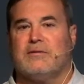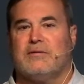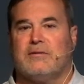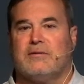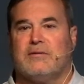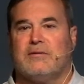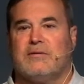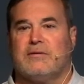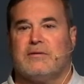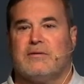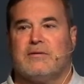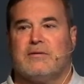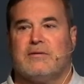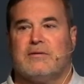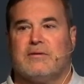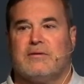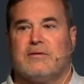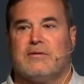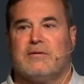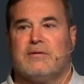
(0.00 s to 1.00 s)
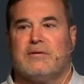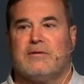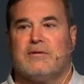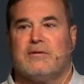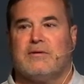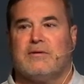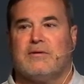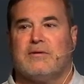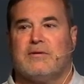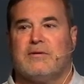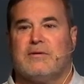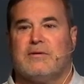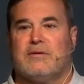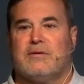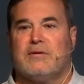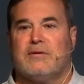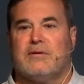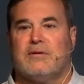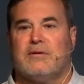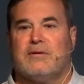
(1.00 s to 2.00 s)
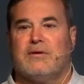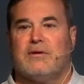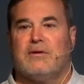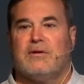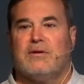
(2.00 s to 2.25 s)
Nobody speaks.